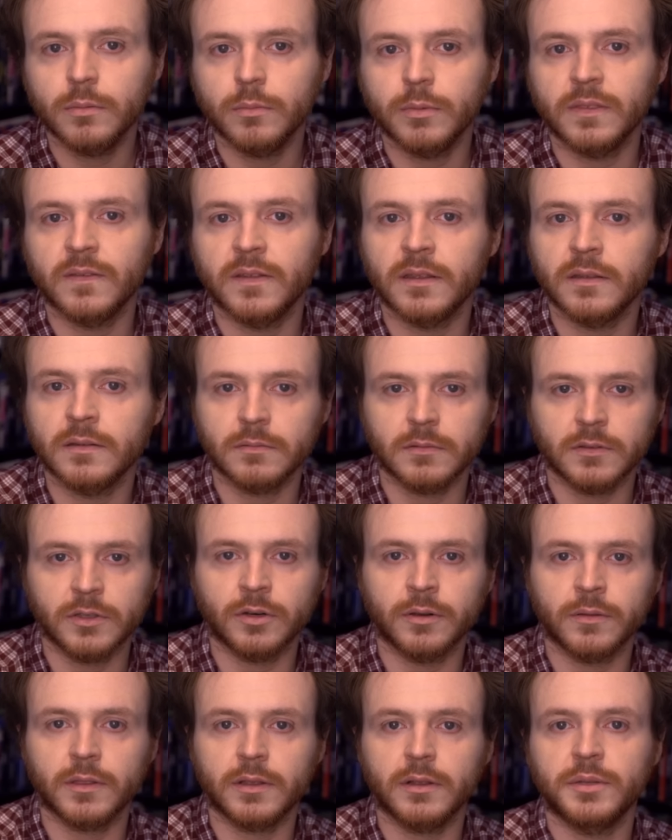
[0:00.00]
when
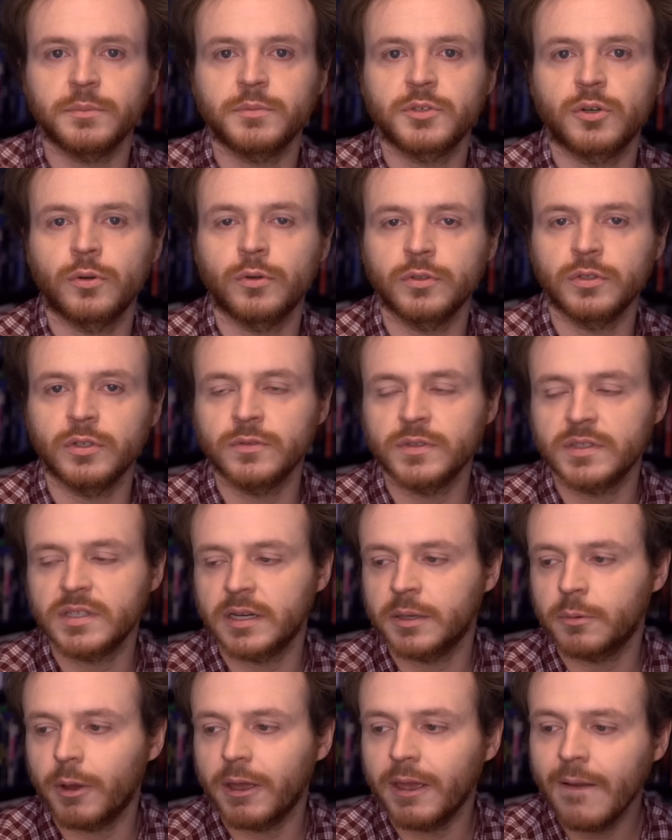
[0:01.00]
the clips are old news
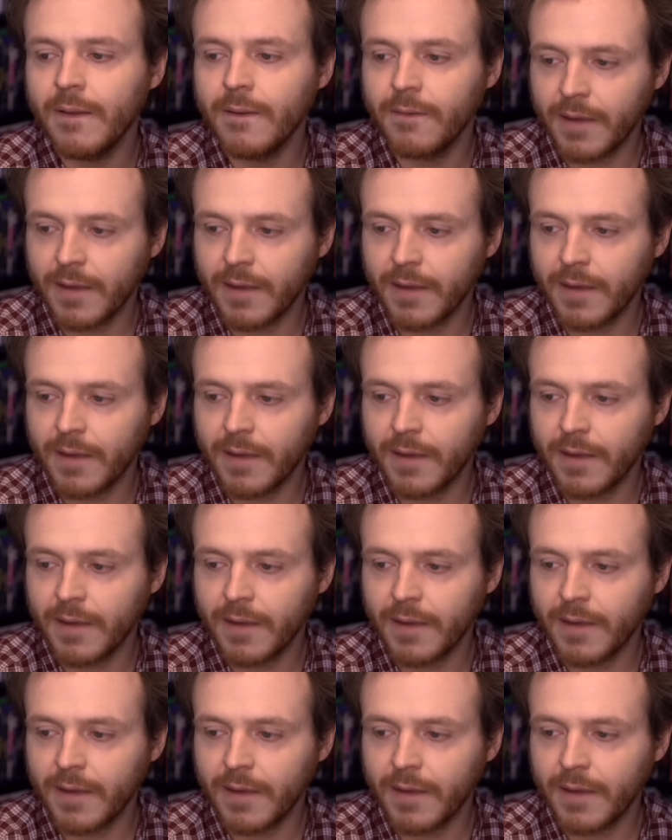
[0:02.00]
anyway.